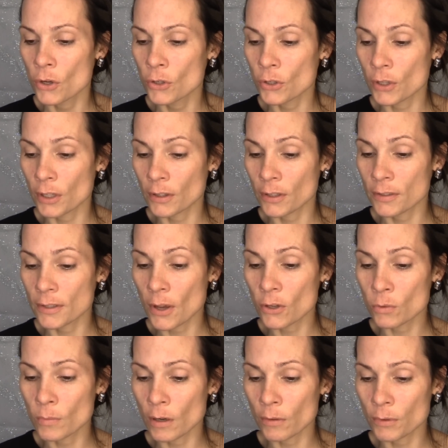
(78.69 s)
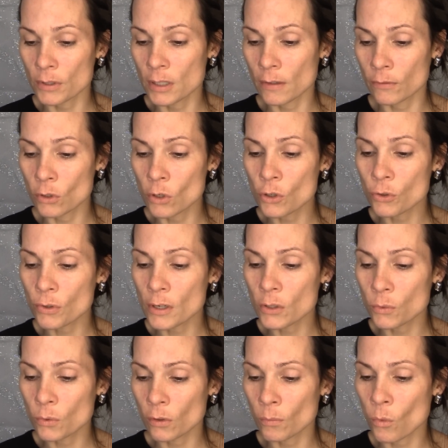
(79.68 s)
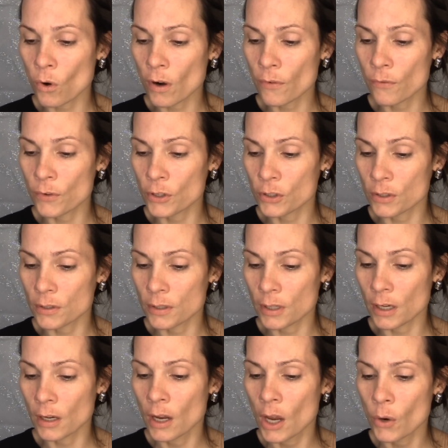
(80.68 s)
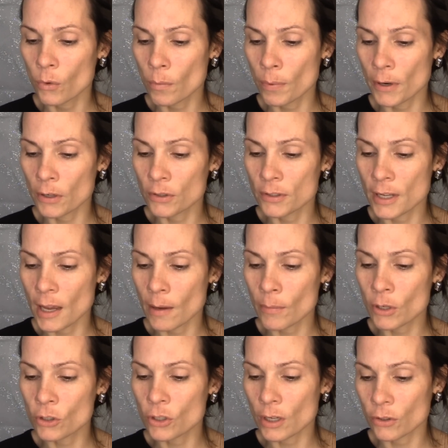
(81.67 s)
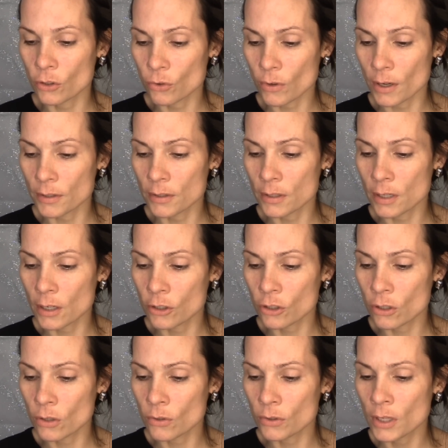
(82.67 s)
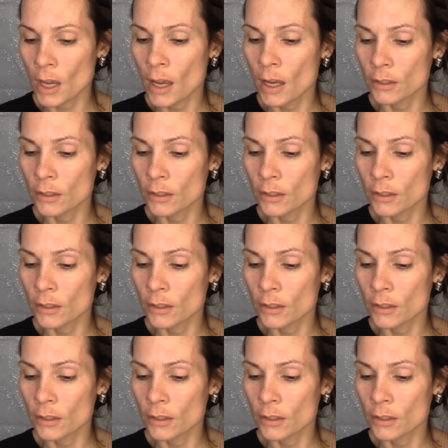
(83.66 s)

so that the cells may receive nutrients with more efficiency, repairs damaged and stressed tissues,